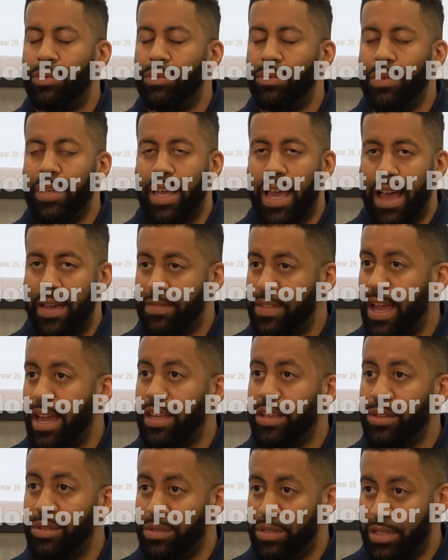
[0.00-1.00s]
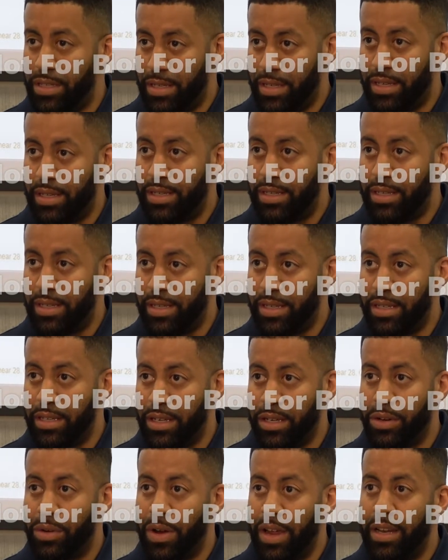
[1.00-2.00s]
We have not used
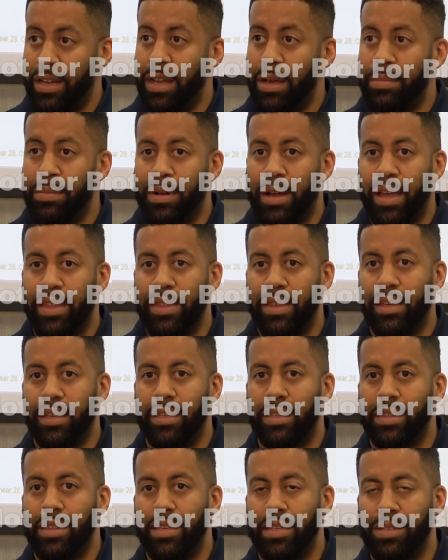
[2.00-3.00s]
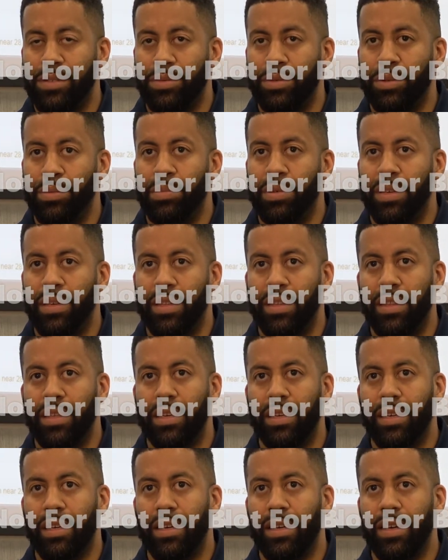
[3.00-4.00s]
a great number. I think this will be
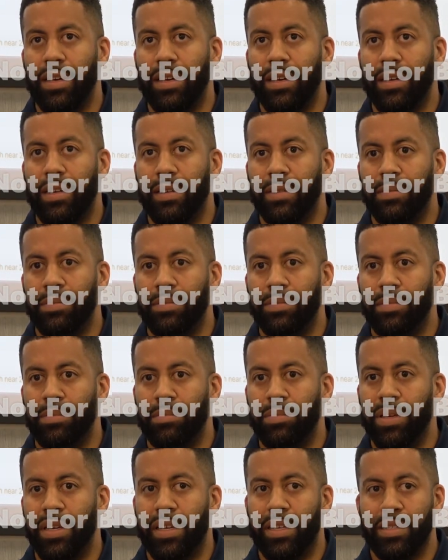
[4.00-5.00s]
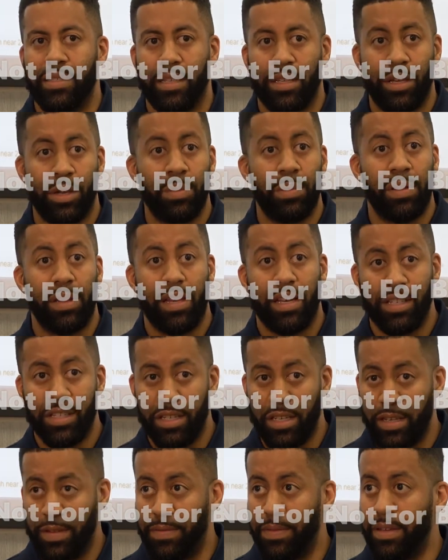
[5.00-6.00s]
the biggest
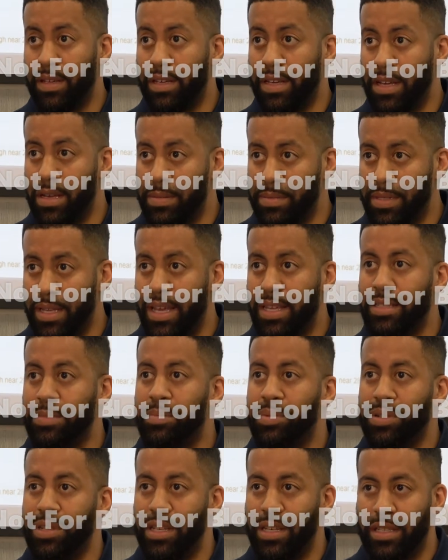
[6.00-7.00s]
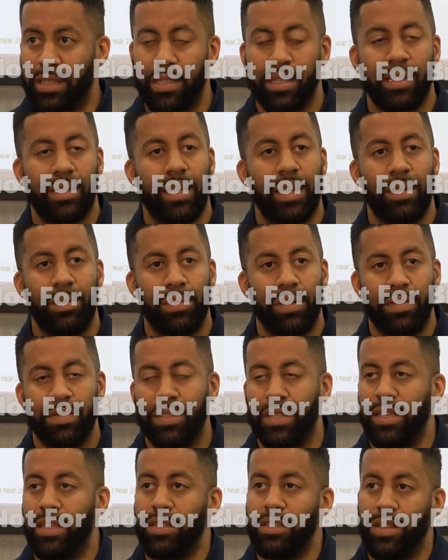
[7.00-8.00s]
accumulation, if it comes as predicted, that we've
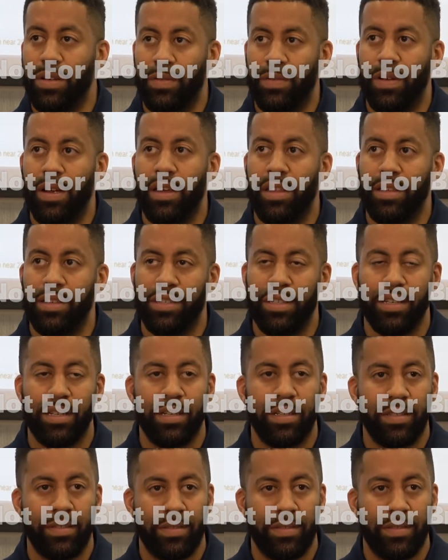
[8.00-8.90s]
seen so far this year.